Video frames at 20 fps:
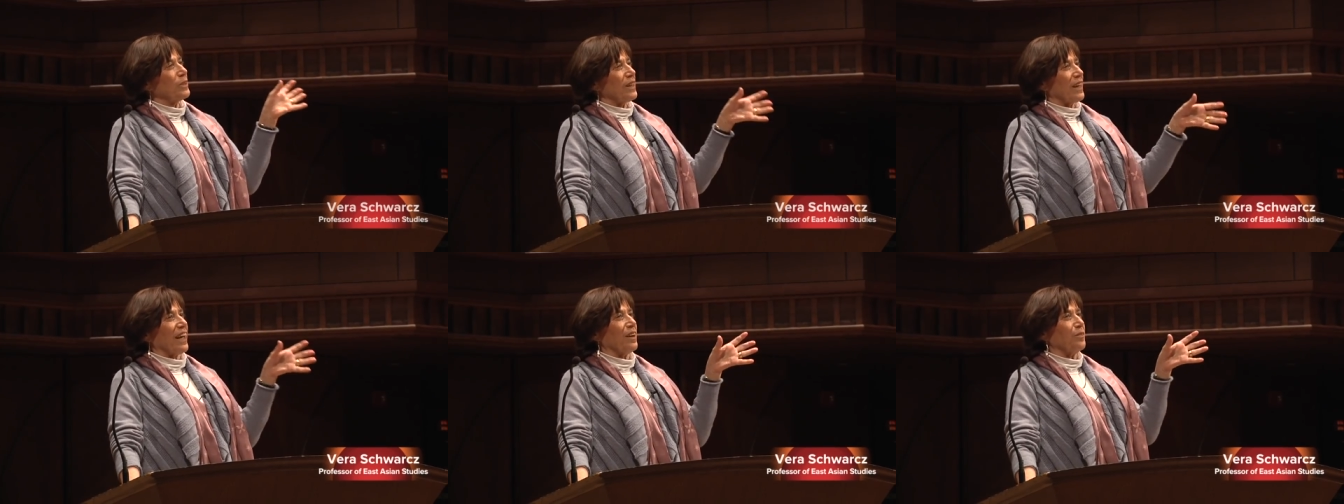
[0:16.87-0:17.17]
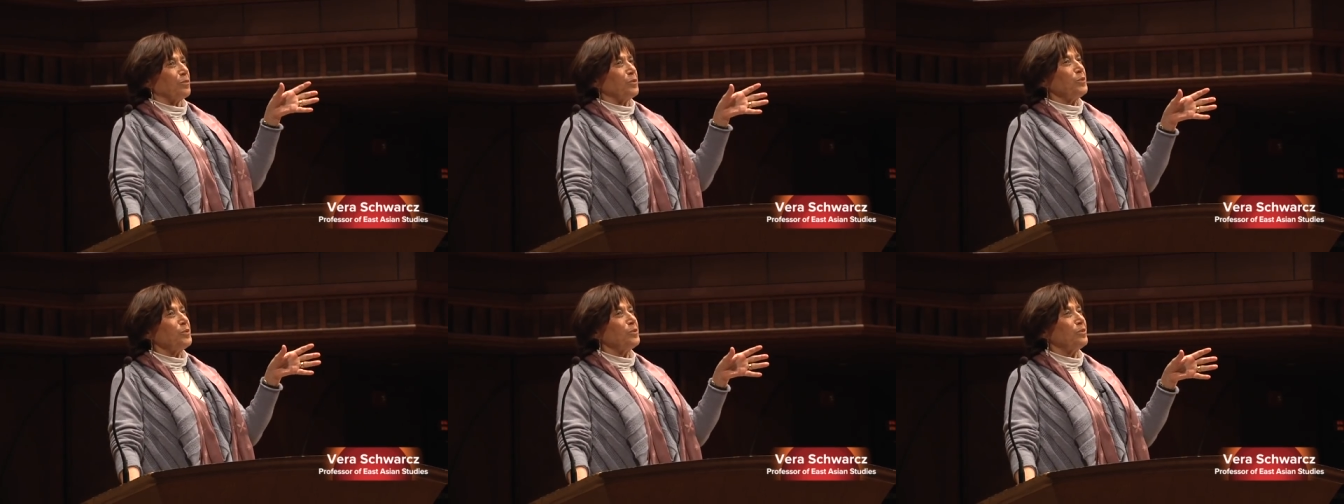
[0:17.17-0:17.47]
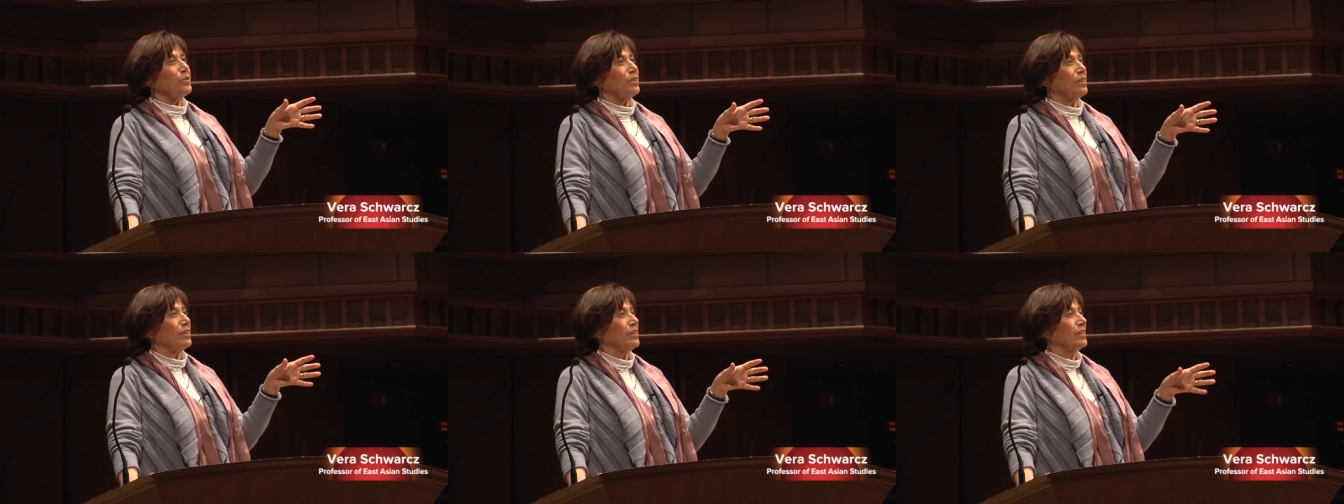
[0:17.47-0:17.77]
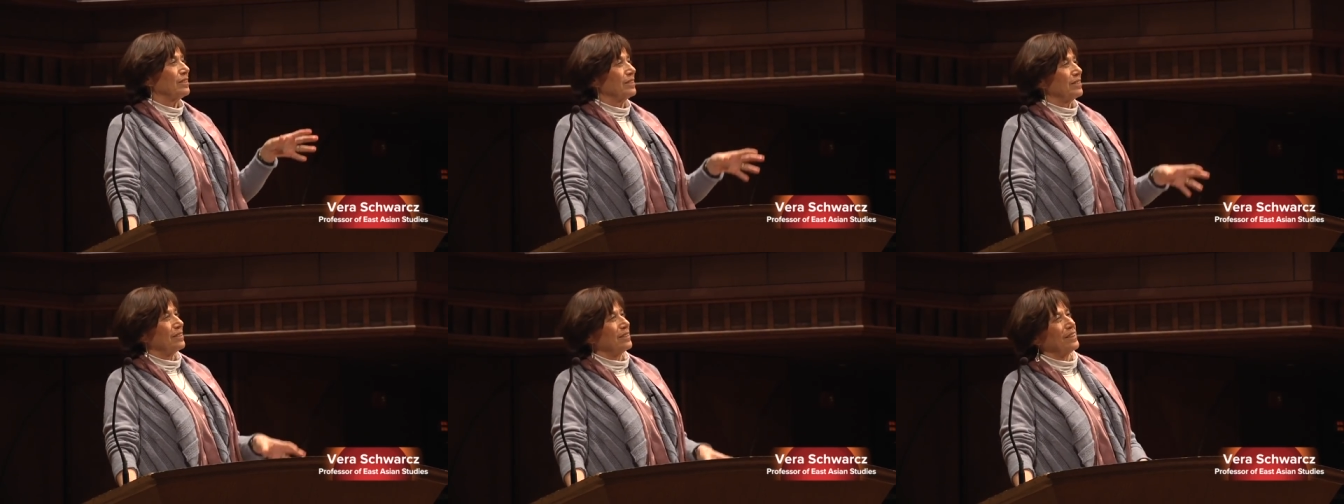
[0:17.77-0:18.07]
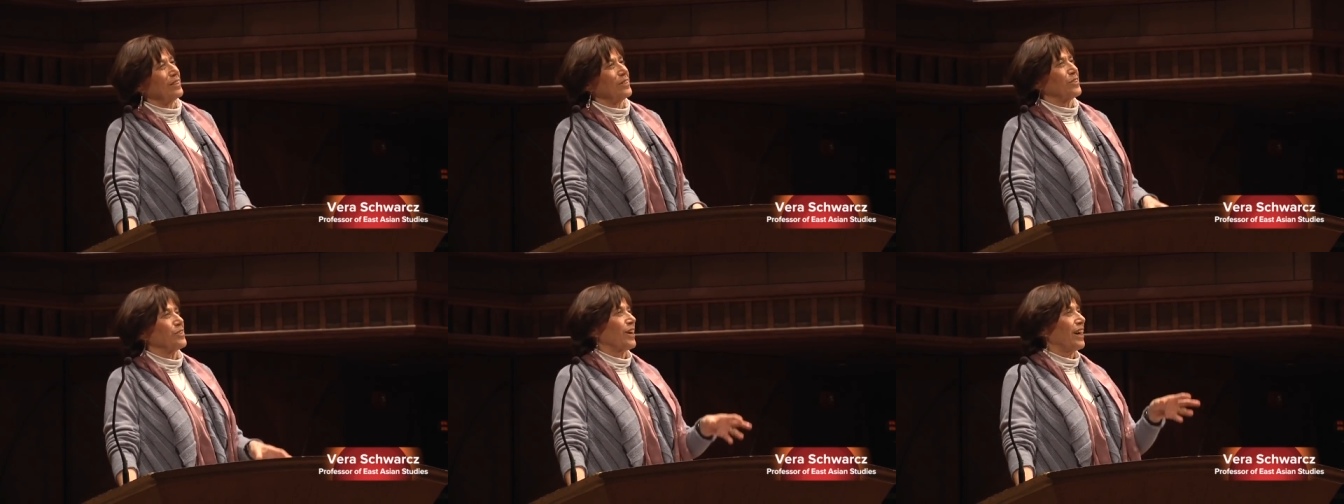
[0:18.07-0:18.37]
cherut,
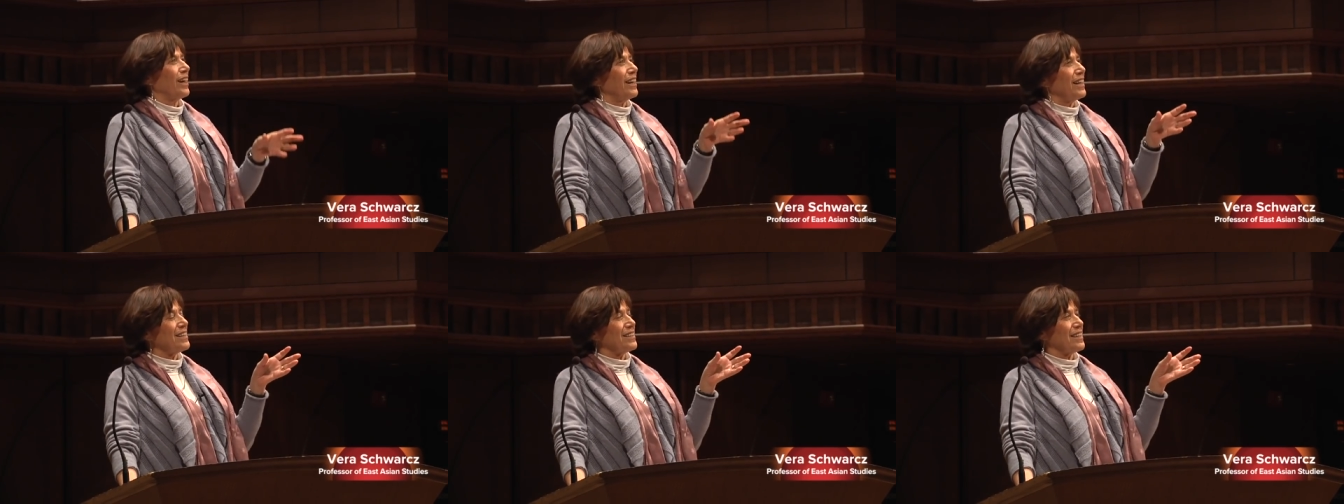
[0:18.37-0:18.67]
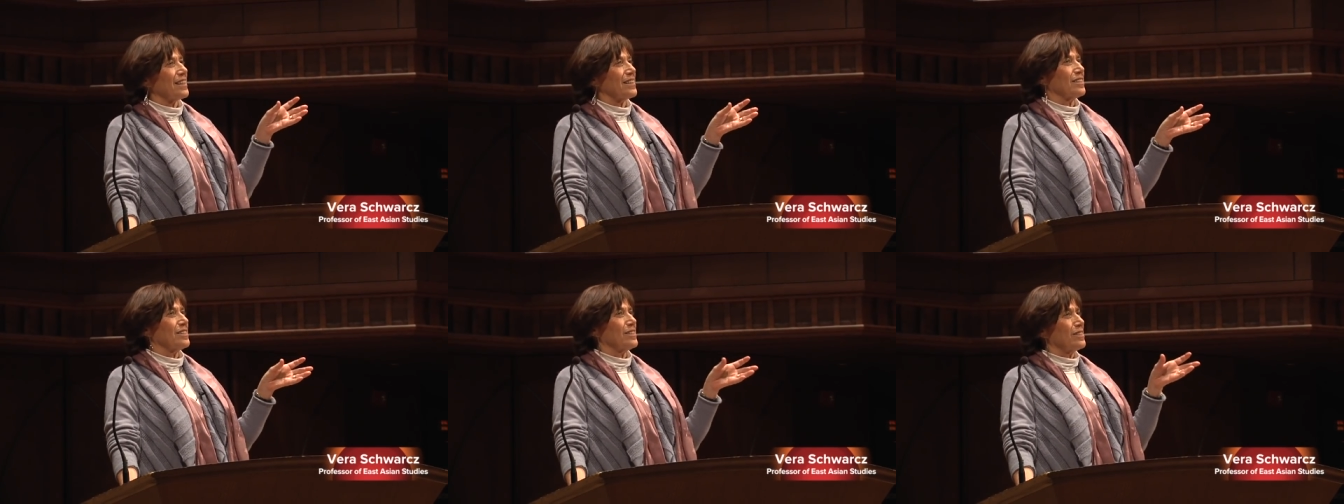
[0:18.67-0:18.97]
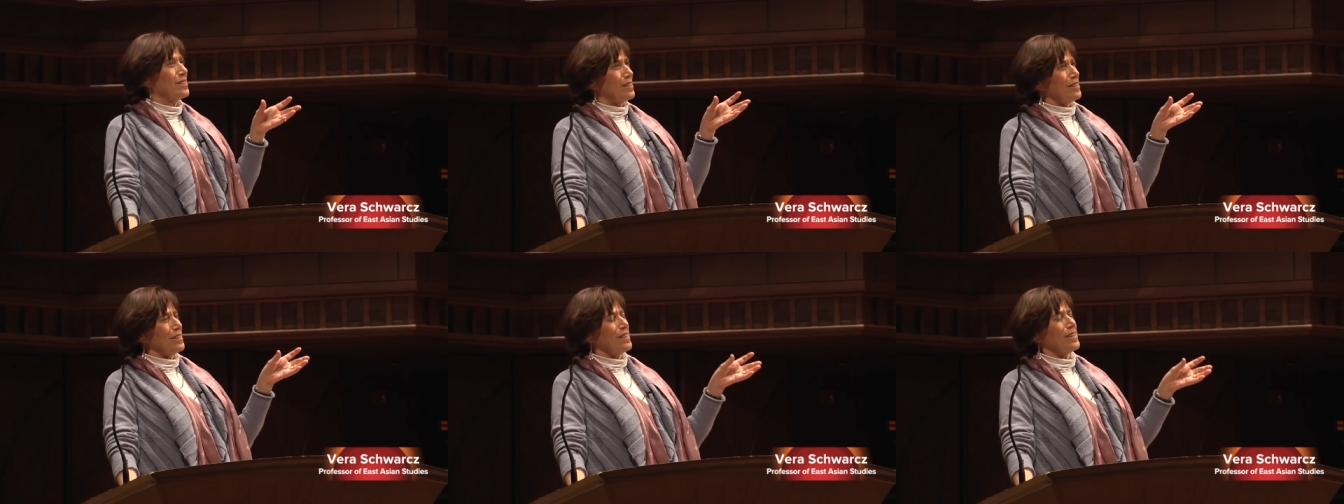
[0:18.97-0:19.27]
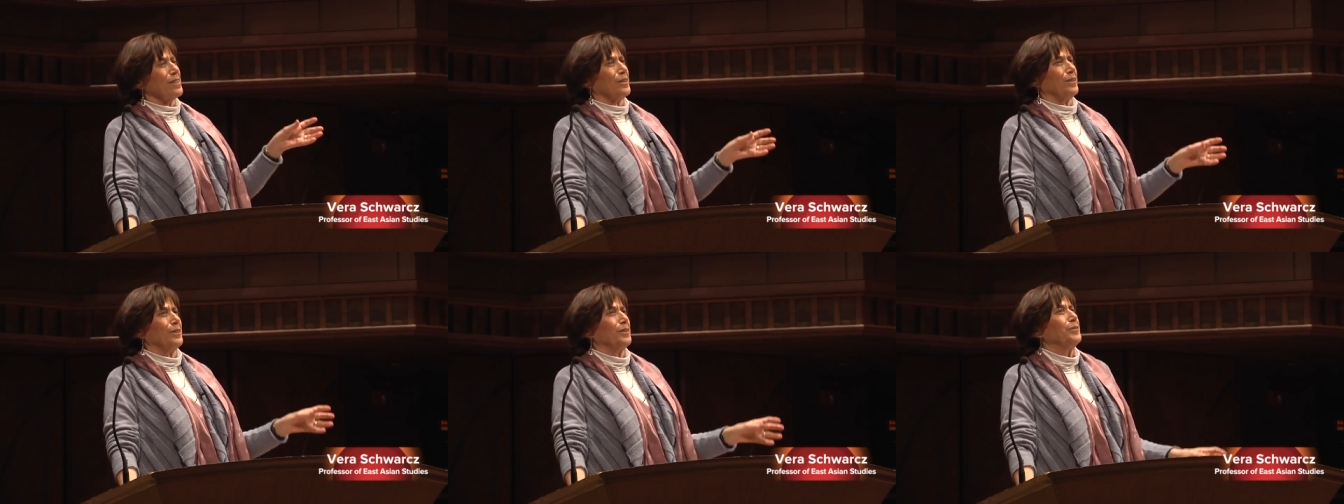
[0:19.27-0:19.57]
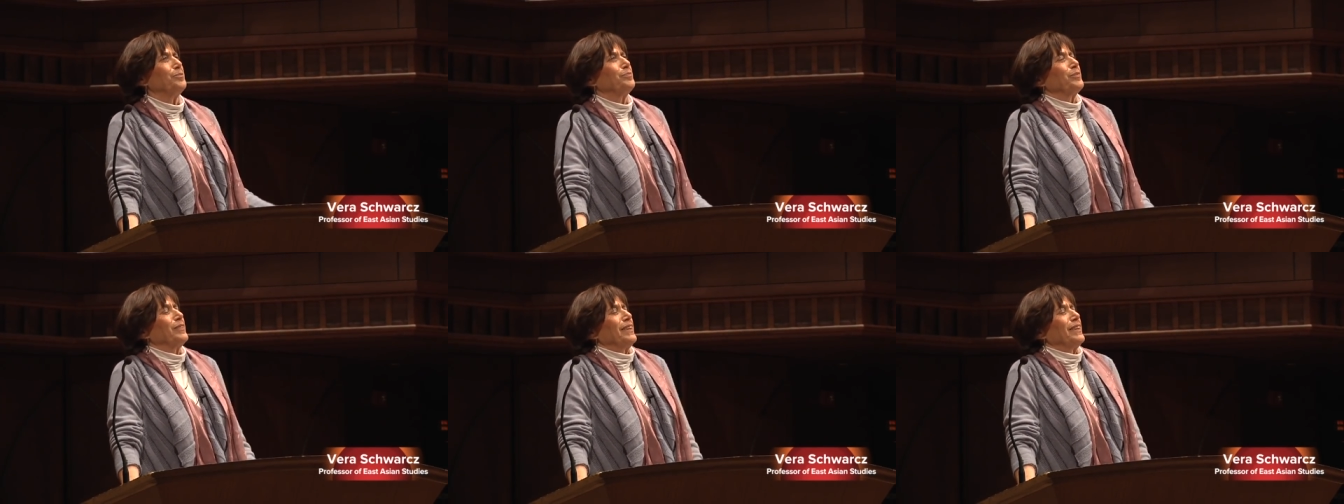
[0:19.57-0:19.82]
in Chinese it's zio.